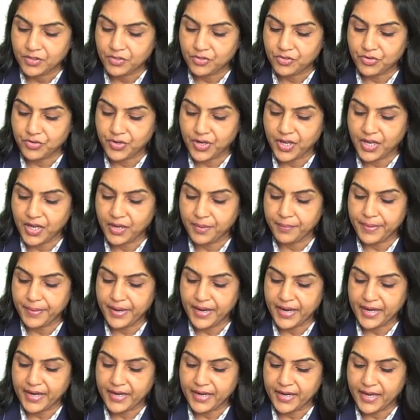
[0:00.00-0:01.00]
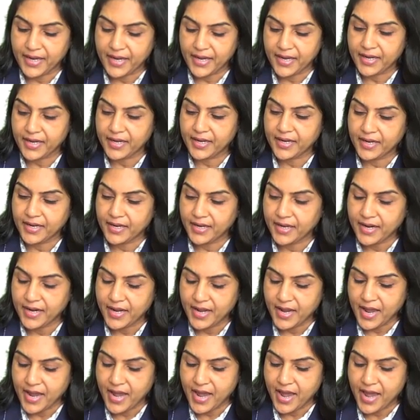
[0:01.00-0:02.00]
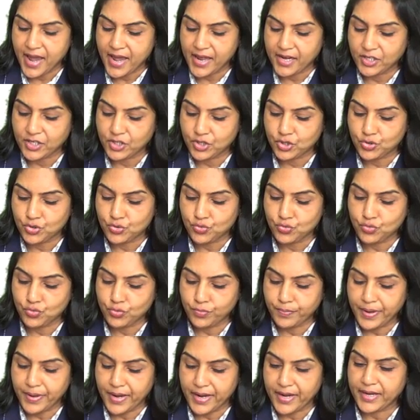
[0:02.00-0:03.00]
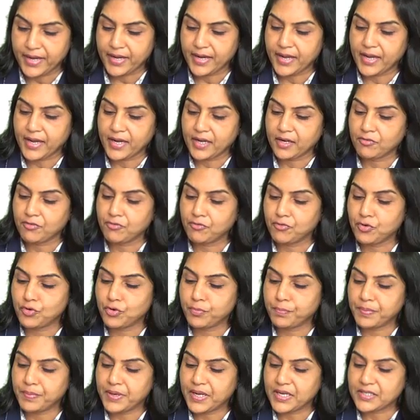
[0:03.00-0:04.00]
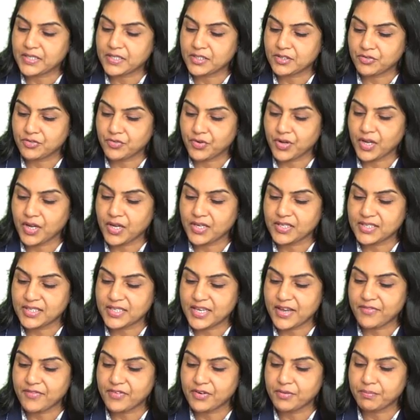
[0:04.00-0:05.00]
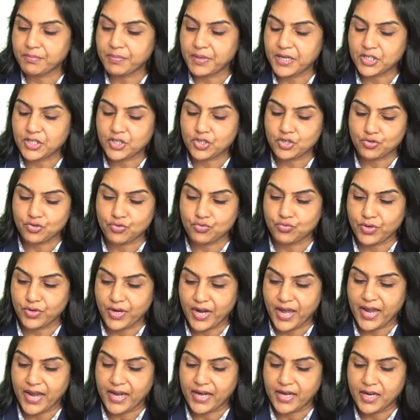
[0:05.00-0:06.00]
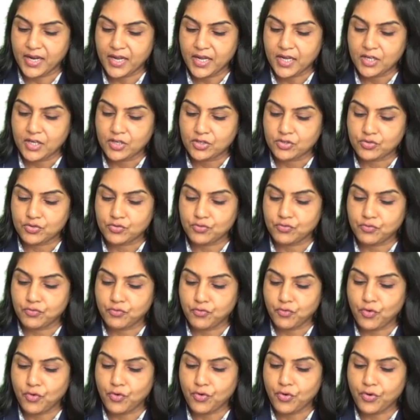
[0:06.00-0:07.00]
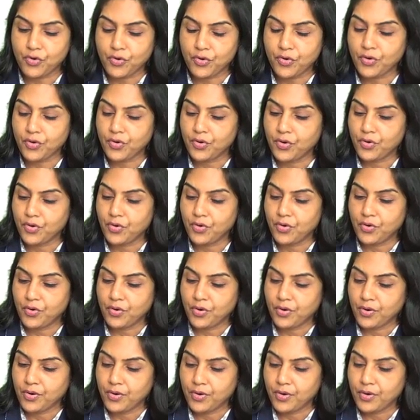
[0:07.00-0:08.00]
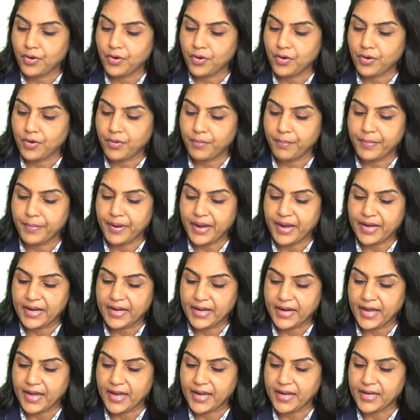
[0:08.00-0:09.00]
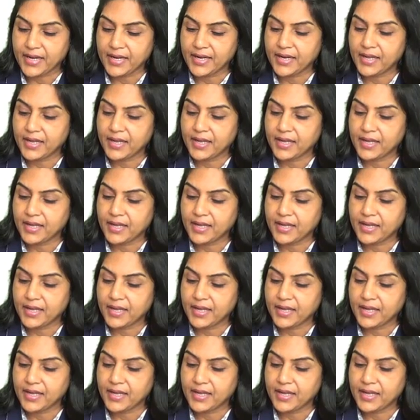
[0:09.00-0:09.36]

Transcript: 3 by 9 and 2 by 9. 4 plus 3, 7 plus 2, 9. So 4 by 9,